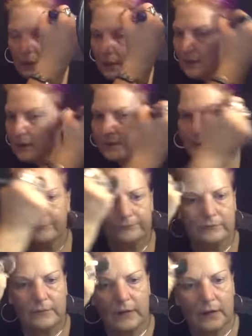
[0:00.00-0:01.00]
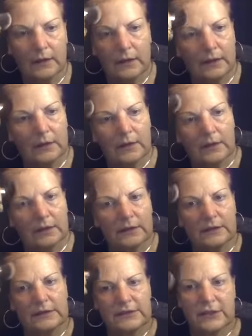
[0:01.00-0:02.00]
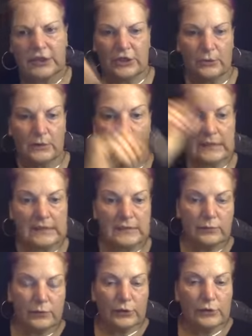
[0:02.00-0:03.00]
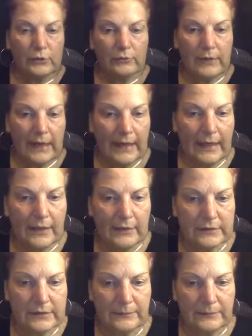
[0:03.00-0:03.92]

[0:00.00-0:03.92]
the circuitous route around